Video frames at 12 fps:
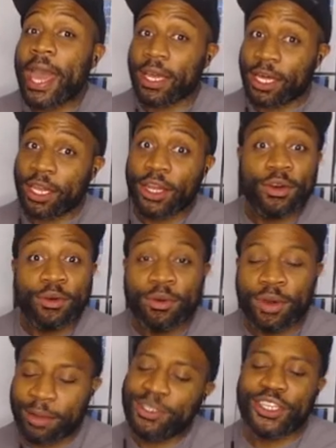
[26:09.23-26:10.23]
a clue.
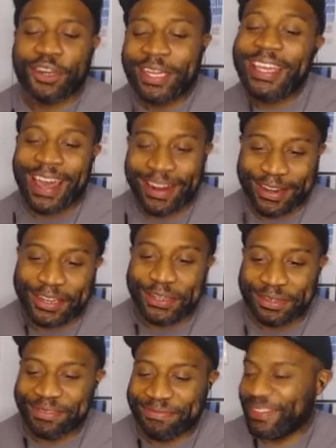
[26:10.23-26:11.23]
I'm sure he had a clue.
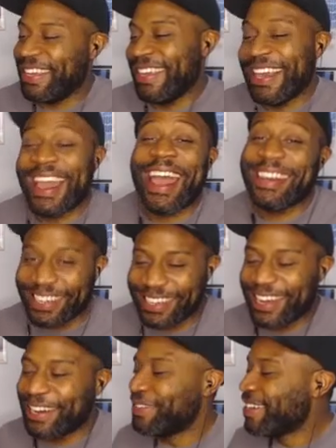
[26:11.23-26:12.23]
He had to
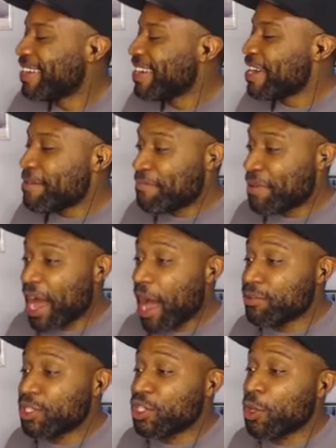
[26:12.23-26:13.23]
know. But I
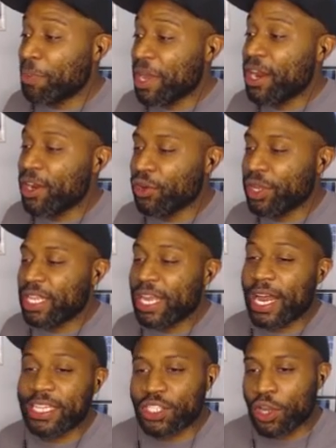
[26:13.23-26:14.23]
was so paranoid that
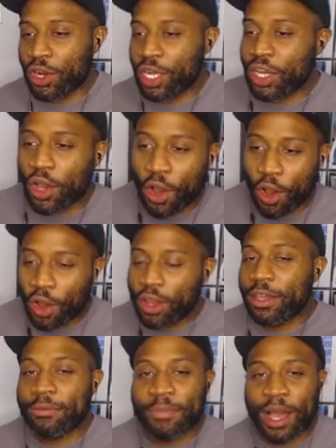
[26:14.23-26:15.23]
I started
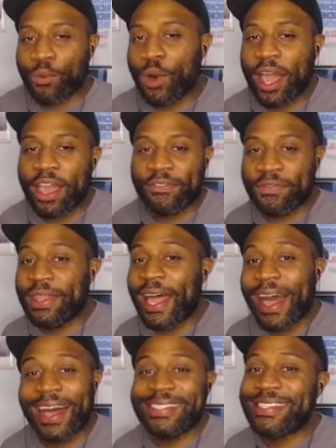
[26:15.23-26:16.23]
calling my wife
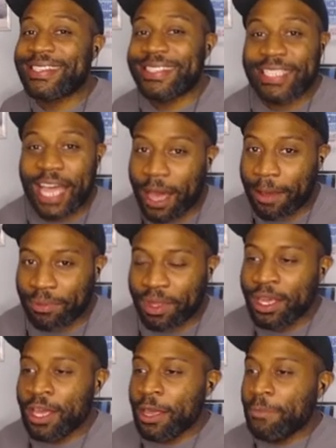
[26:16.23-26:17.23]

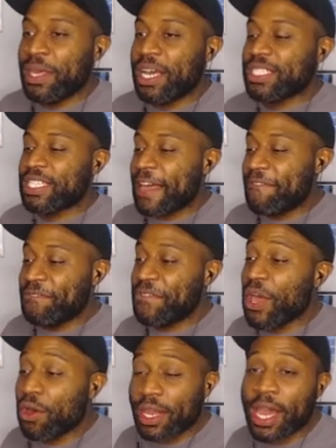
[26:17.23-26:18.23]
nonstop because because I
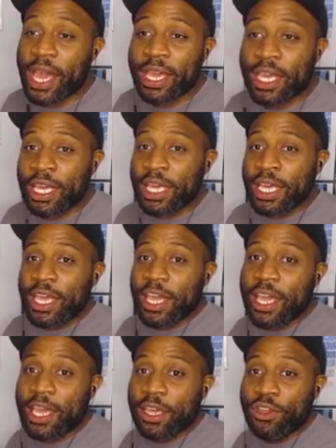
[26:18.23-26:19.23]
felt I like,
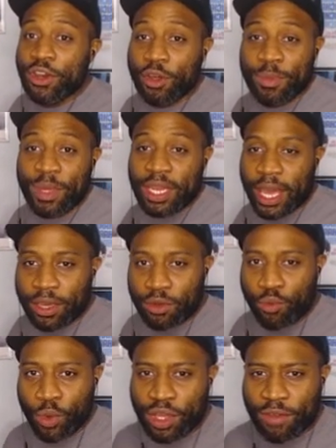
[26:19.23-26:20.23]
it, you know what I mean? Like,
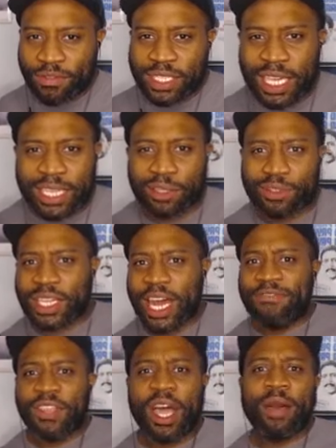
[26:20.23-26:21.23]
you, you, ever see like those
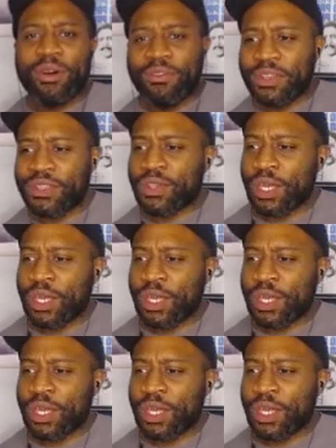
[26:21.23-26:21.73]
Lifetime movies?